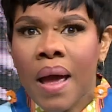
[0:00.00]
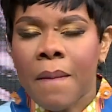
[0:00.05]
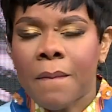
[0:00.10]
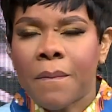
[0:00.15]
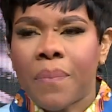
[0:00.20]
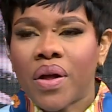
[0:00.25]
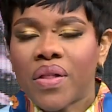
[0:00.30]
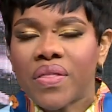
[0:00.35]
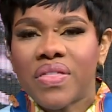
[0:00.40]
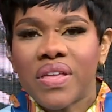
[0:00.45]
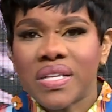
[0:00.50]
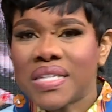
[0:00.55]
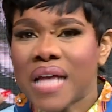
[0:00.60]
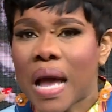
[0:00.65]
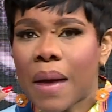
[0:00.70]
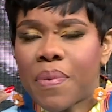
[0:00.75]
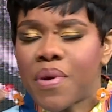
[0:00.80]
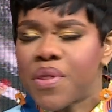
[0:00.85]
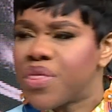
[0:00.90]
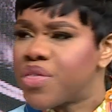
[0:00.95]
But this
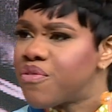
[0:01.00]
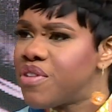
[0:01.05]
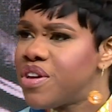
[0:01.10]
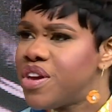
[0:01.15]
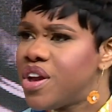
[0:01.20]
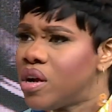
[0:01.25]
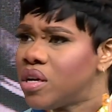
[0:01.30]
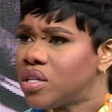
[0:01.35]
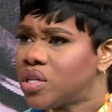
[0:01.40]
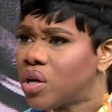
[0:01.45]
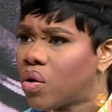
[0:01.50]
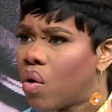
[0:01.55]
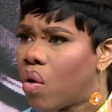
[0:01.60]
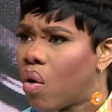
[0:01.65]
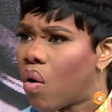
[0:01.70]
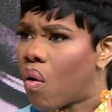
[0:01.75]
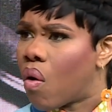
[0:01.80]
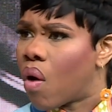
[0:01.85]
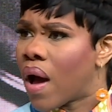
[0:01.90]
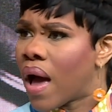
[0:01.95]
happened 3 years
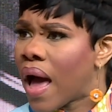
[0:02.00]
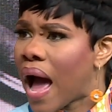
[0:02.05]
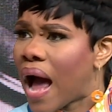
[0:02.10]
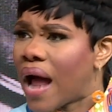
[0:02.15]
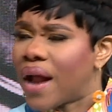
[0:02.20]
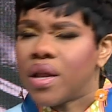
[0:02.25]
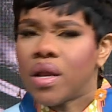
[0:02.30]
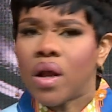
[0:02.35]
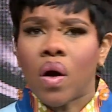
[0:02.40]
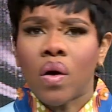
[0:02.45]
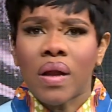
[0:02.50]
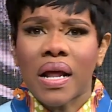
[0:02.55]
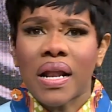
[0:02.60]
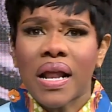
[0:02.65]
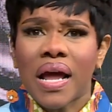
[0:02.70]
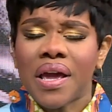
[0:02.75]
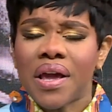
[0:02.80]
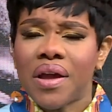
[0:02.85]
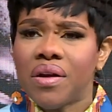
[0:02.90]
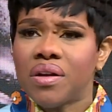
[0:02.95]
ago. And now that
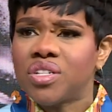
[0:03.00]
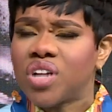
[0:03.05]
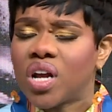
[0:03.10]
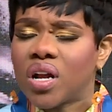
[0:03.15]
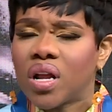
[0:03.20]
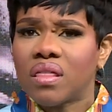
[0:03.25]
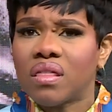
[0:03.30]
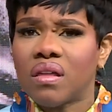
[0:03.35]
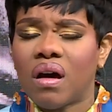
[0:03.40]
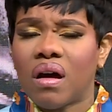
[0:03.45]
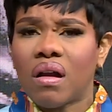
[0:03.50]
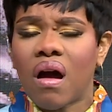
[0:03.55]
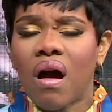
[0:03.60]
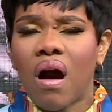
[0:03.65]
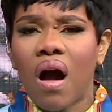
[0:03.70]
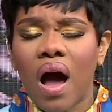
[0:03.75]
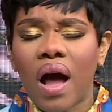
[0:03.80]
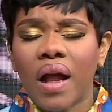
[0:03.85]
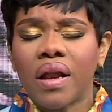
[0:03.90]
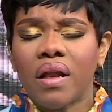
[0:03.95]
I hear Jonathan
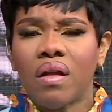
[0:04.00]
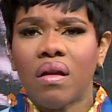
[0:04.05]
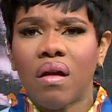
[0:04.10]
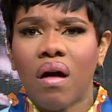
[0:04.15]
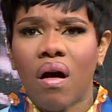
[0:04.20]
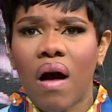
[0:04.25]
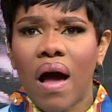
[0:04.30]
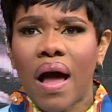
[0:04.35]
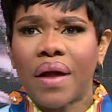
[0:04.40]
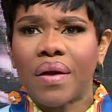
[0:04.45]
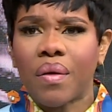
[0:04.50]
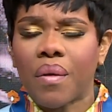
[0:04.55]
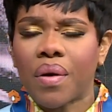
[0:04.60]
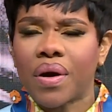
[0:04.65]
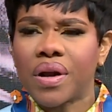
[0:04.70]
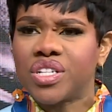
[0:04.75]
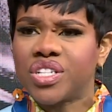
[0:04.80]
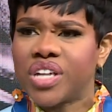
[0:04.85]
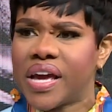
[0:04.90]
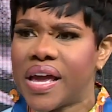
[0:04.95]
on Law and
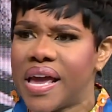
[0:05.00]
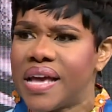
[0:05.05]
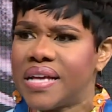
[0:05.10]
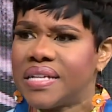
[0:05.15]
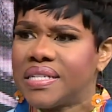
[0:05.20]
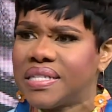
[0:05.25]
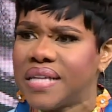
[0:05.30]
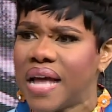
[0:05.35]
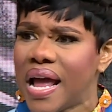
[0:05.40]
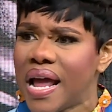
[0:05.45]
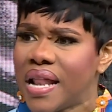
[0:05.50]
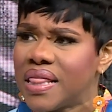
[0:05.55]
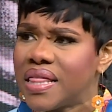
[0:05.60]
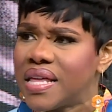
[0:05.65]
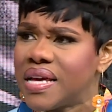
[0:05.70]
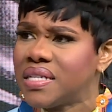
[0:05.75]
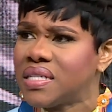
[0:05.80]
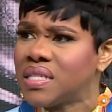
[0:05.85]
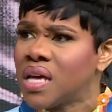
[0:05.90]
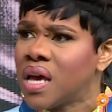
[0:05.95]
Order JA saying
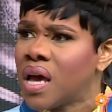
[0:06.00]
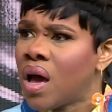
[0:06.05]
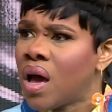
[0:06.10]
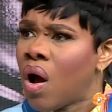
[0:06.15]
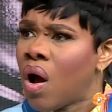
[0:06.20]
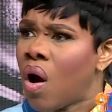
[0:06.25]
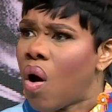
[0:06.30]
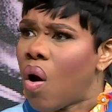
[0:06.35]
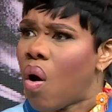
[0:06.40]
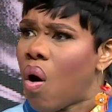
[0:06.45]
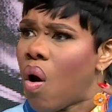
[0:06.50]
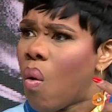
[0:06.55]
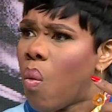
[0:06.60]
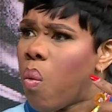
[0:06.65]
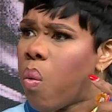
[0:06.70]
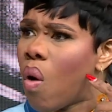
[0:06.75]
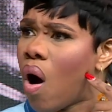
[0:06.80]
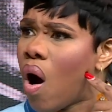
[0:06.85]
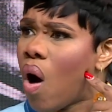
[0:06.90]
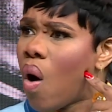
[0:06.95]
this, oh,
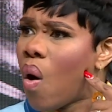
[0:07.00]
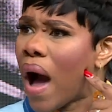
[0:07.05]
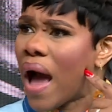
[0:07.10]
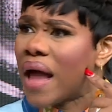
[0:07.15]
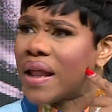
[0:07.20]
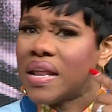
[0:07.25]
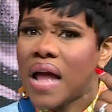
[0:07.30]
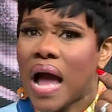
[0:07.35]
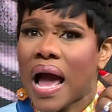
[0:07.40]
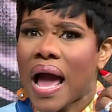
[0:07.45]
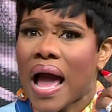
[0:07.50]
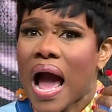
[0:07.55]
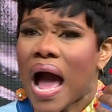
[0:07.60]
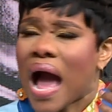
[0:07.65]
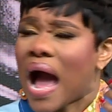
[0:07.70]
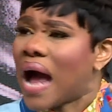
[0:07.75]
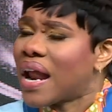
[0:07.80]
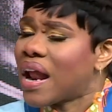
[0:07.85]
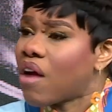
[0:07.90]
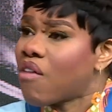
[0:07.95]
wow, I
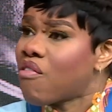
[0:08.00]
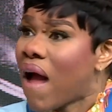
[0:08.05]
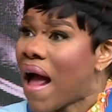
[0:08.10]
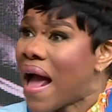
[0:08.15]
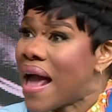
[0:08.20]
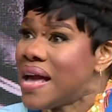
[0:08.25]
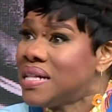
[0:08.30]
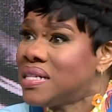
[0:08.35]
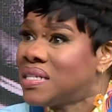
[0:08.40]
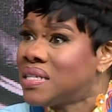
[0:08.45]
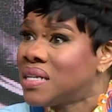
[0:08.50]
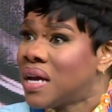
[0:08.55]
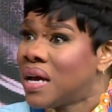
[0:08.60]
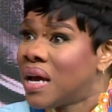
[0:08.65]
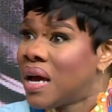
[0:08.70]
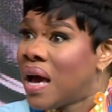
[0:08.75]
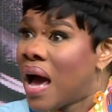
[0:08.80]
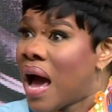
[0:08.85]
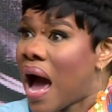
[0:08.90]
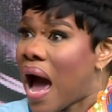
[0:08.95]
had a right.
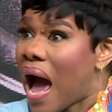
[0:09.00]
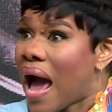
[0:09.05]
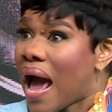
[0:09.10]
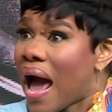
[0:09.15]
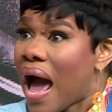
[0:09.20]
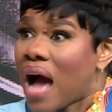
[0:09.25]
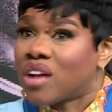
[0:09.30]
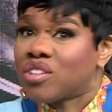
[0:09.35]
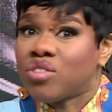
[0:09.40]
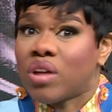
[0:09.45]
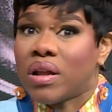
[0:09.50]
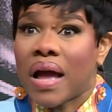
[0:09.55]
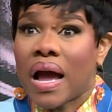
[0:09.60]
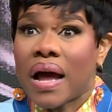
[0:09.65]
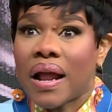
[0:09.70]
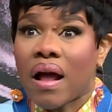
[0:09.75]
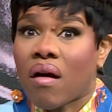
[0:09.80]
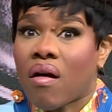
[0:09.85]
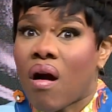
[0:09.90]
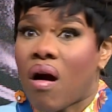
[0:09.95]
I actually
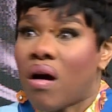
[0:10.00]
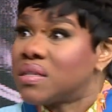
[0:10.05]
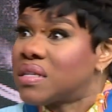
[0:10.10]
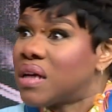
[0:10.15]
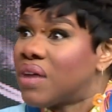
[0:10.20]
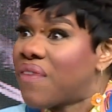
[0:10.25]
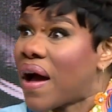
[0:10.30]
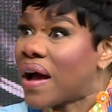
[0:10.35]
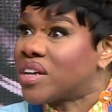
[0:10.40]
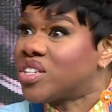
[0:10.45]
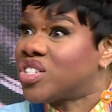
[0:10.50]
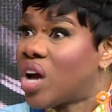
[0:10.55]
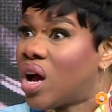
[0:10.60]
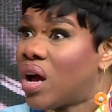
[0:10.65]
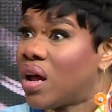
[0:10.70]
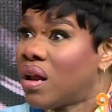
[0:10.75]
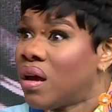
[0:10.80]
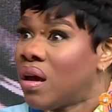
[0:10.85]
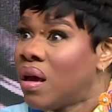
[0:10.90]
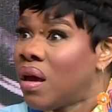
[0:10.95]
had a cause of
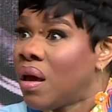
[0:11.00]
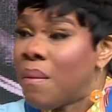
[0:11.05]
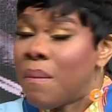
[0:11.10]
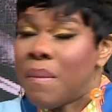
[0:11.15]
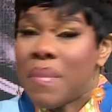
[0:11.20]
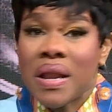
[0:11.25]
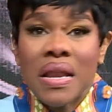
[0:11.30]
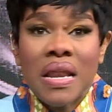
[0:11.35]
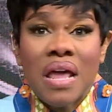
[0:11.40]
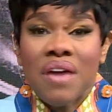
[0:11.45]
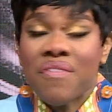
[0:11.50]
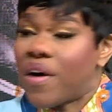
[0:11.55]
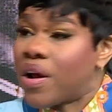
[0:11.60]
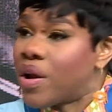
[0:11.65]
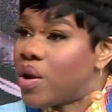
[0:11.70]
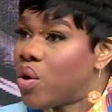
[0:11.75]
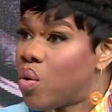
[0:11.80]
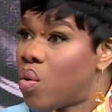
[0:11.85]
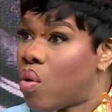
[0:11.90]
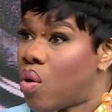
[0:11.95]
action. Me never
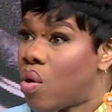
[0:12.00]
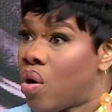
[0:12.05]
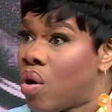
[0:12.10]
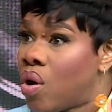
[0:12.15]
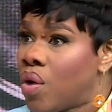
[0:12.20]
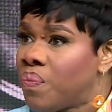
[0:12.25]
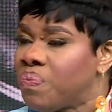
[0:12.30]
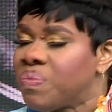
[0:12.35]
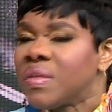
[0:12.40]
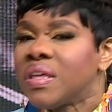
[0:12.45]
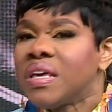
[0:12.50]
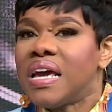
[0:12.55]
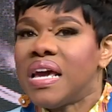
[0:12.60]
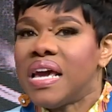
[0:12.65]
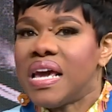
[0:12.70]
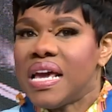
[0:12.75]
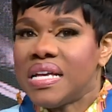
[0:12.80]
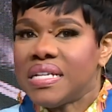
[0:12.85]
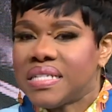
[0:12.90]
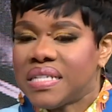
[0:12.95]
know.
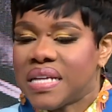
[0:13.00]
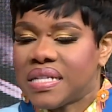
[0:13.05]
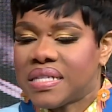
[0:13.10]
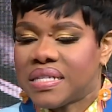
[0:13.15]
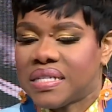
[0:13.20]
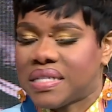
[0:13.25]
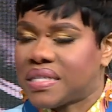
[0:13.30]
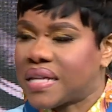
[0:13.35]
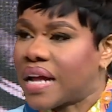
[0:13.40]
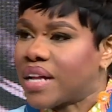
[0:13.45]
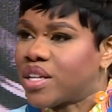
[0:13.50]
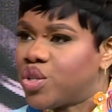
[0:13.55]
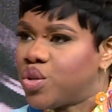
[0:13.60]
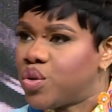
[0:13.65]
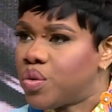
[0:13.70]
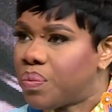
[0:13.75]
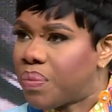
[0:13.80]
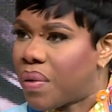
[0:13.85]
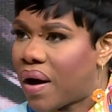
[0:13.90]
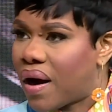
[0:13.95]
Is it
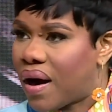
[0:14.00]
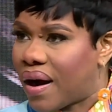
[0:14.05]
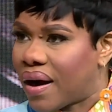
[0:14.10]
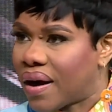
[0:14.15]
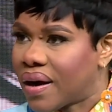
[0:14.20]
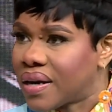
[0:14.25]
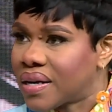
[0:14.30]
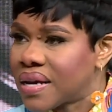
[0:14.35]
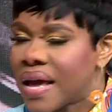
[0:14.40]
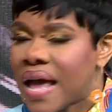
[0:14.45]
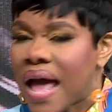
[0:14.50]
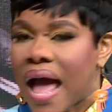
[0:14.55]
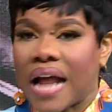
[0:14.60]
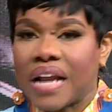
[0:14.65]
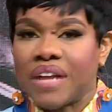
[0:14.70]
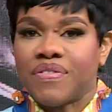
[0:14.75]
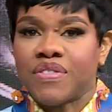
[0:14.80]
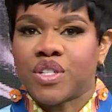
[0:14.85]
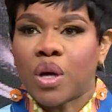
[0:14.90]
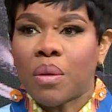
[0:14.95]
statute barred? And
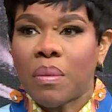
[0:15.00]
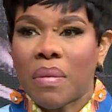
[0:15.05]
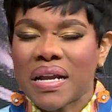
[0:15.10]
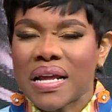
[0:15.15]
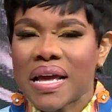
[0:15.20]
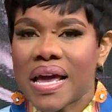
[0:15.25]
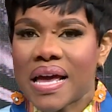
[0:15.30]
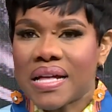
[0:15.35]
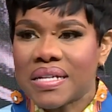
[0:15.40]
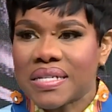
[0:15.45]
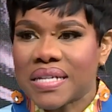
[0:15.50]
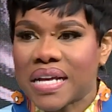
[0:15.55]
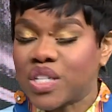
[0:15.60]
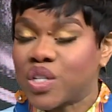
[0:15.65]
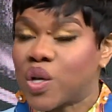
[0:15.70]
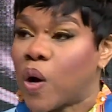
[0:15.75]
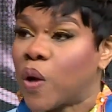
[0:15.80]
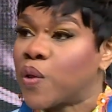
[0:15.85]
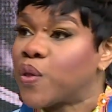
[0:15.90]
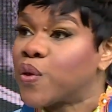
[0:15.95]
if somebody else has
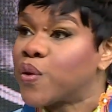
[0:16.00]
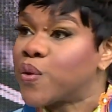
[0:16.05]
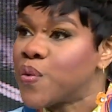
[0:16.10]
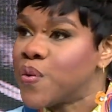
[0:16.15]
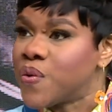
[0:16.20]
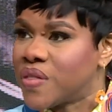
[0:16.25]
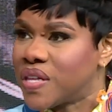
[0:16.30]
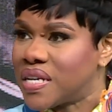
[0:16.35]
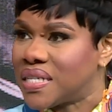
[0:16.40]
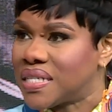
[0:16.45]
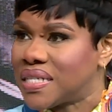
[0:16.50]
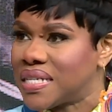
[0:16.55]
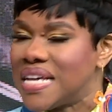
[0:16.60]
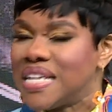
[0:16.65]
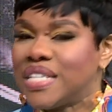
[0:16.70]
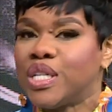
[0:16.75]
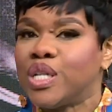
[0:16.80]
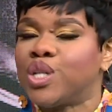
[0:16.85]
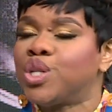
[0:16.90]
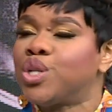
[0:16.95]
gone through this,
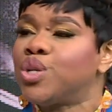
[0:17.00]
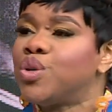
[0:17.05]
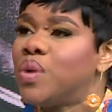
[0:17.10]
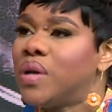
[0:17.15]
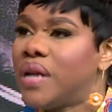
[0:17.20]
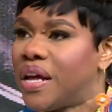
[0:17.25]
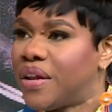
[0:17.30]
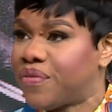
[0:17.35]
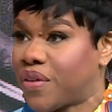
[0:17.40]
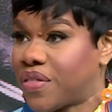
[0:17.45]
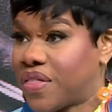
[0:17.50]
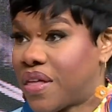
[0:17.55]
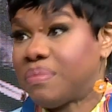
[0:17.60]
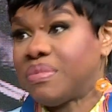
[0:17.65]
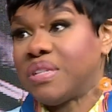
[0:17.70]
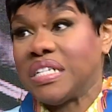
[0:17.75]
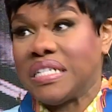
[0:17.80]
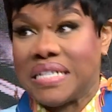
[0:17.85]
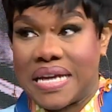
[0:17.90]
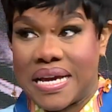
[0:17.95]
is it too late for them
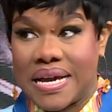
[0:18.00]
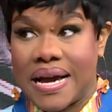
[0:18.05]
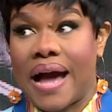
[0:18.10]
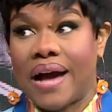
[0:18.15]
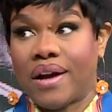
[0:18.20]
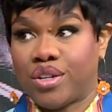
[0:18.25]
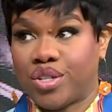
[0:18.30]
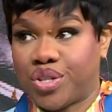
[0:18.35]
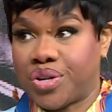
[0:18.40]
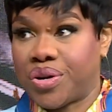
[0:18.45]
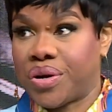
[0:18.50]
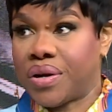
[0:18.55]
to take action?